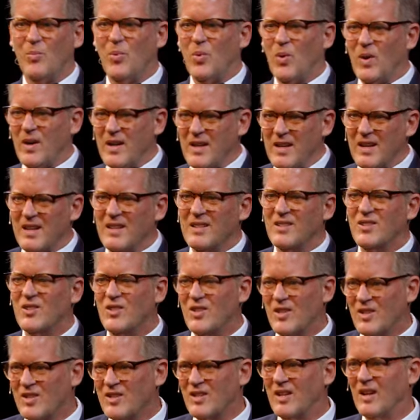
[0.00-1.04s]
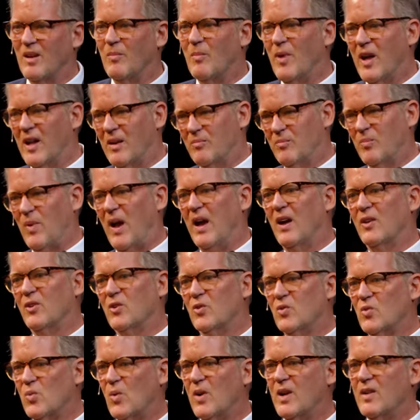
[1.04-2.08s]
pretty consistent about
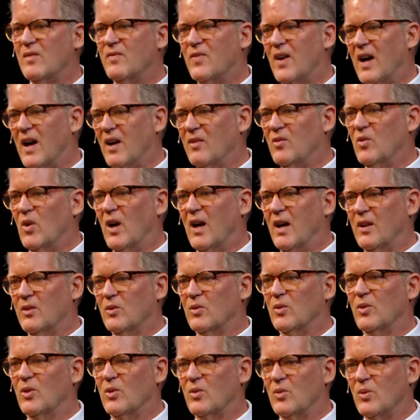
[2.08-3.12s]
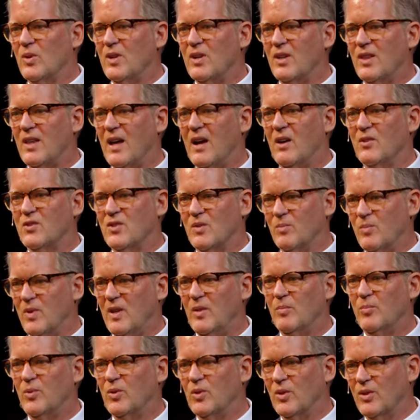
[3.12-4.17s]
125 to 130,000
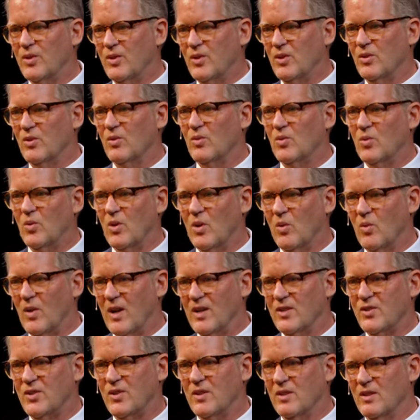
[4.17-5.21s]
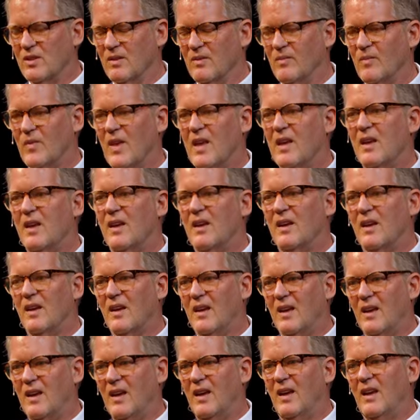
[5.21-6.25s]
people a year who are arrested.
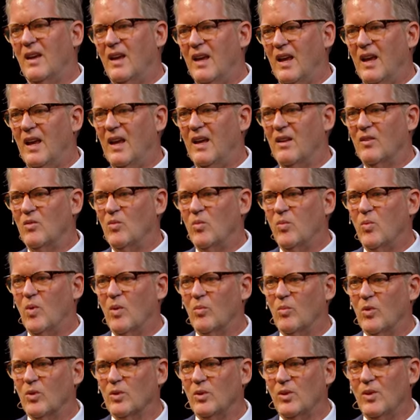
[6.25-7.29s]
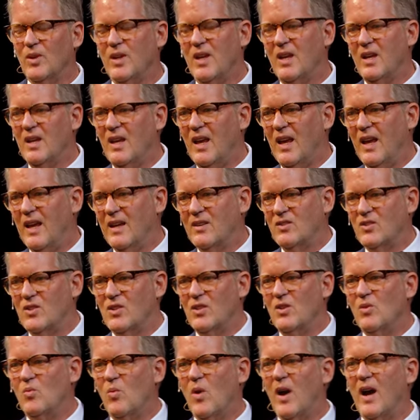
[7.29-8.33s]
And when we're looking at
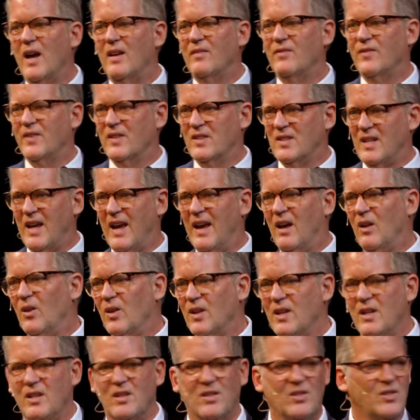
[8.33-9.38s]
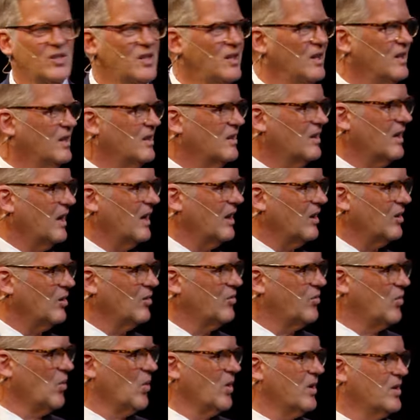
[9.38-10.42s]
DUI fatalities in
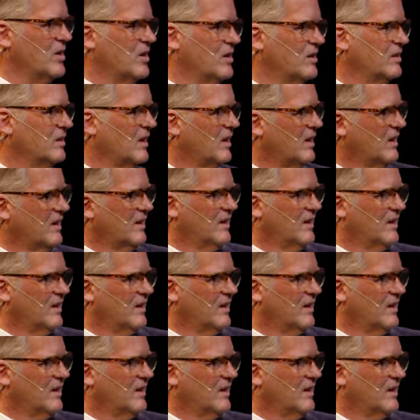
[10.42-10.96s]
California,